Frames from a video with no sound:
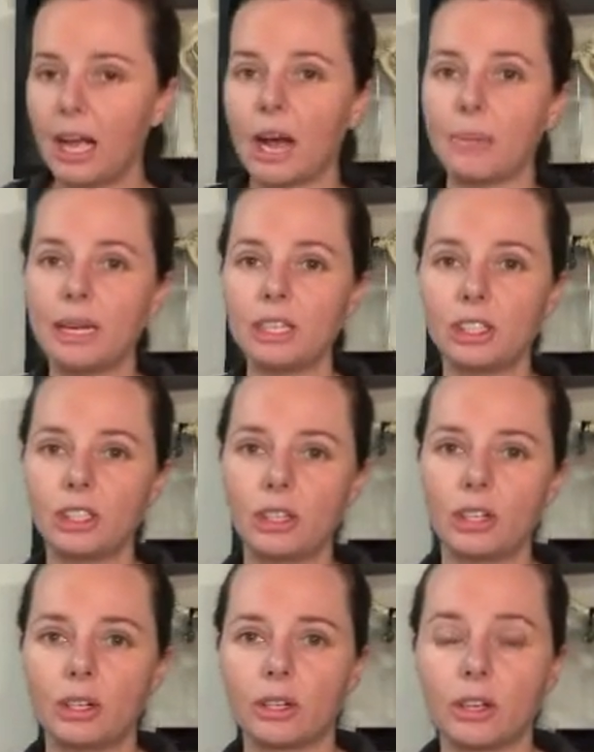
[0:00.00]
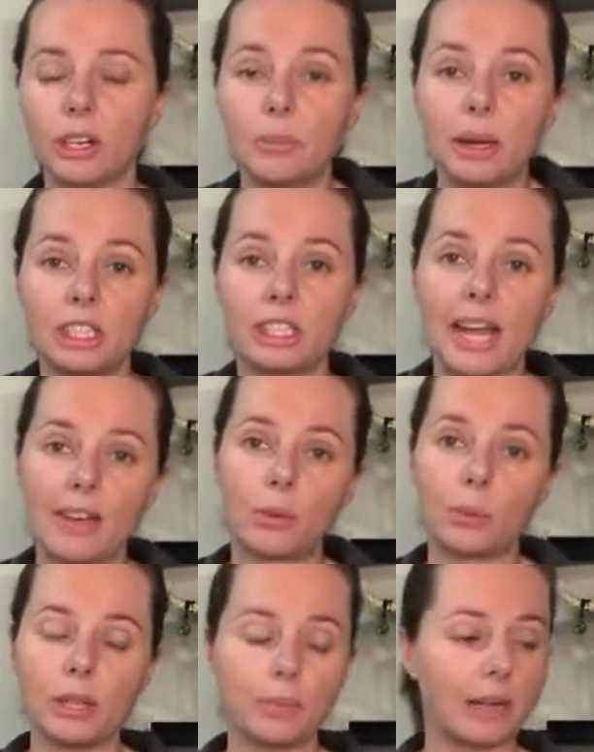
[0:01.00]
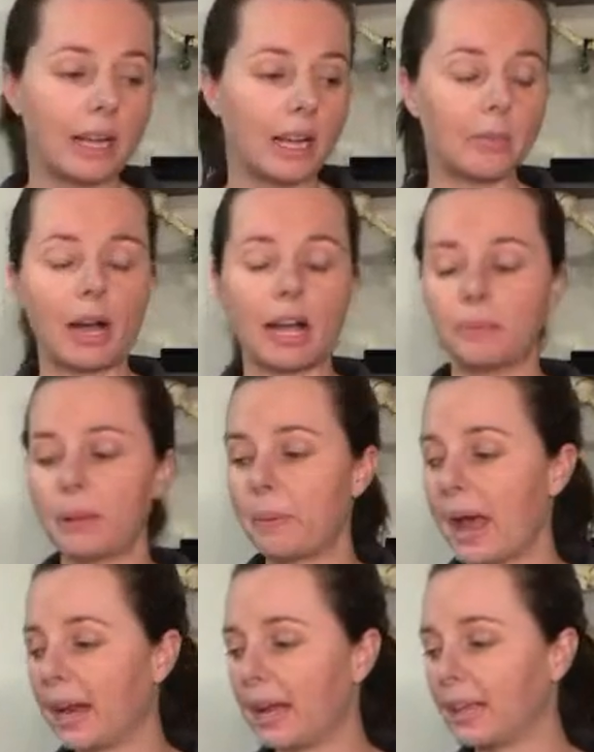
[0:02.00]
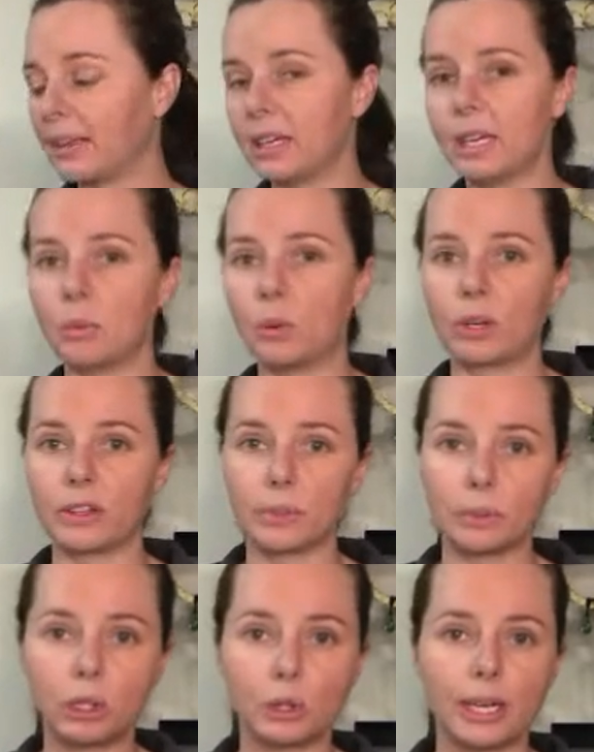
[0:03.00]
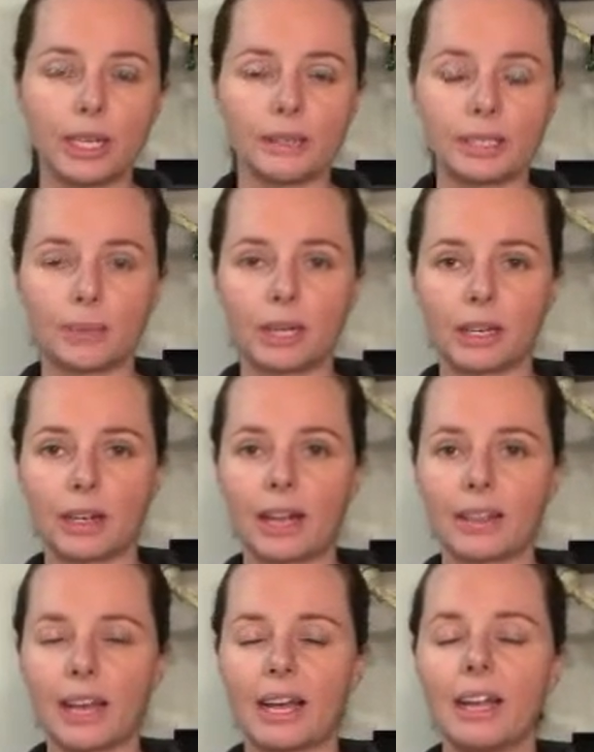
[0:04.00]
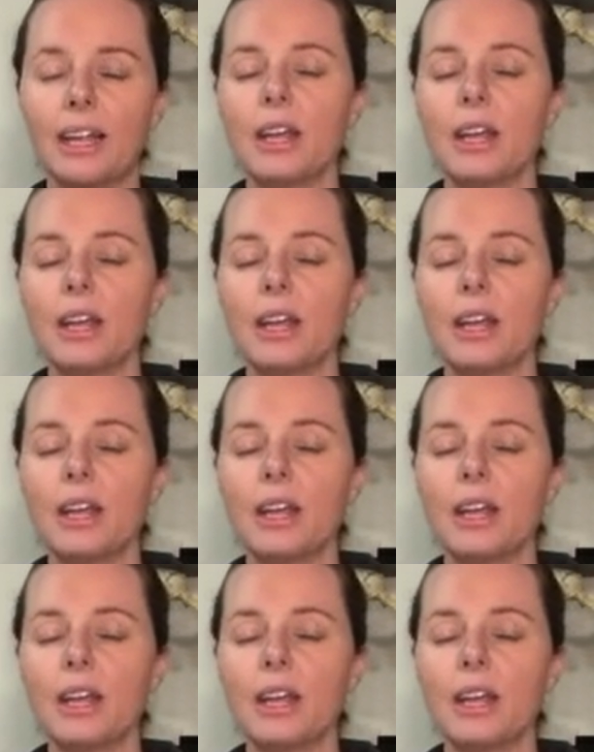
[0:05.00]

I might just turn it on, I might just have it with me, I might be patting them or give them a treat or something like that.